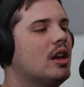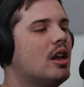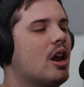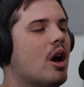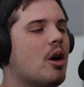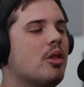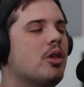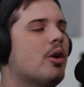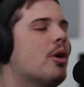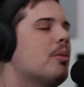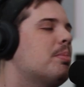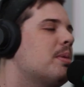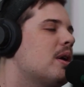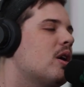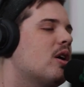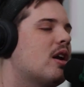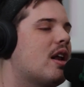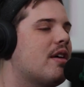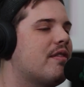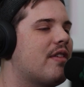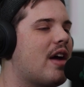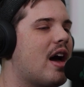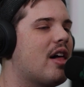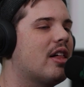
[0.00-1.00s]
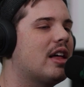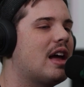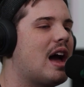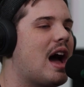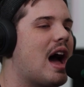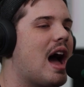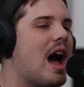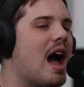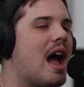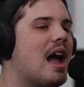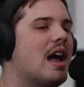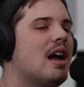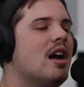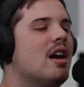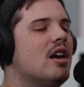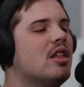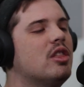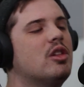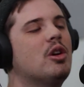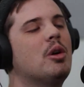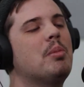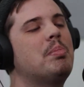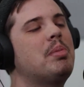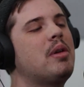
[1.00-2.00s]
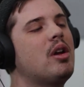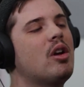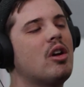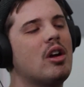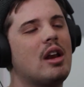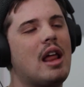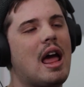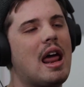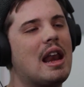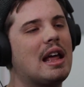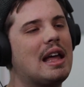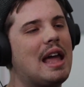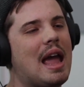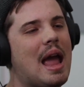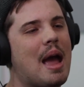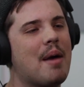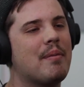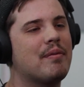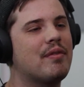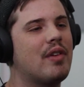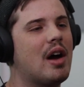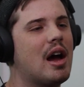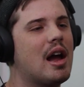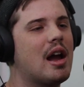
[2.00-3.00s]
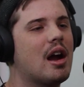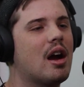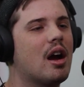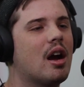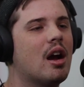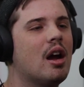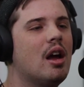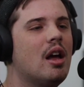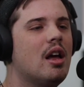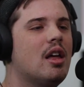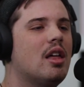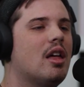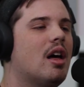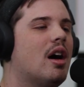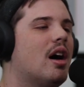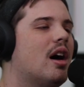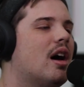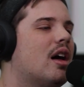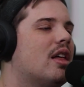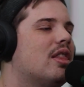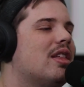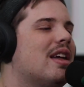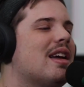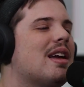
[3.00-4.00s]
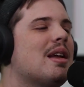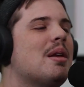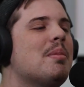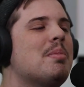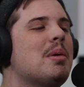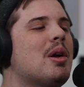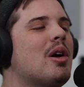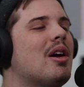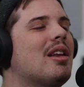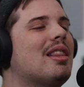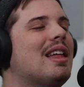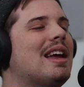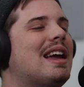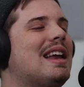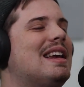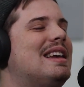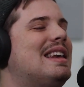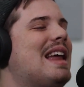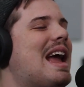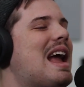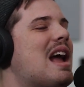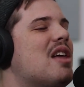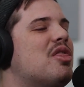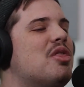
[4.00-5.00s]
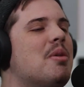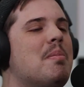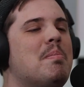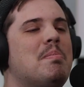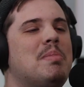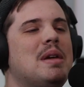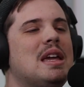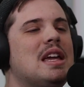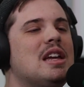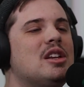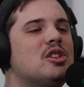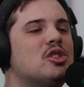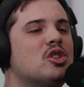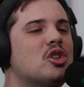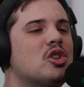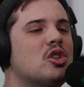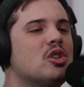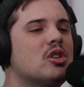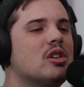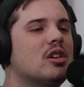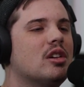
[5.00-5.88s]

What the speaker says: You know, they're appearing at Valley High. They're appearing at a campfire. They can appear on like a day at the beach.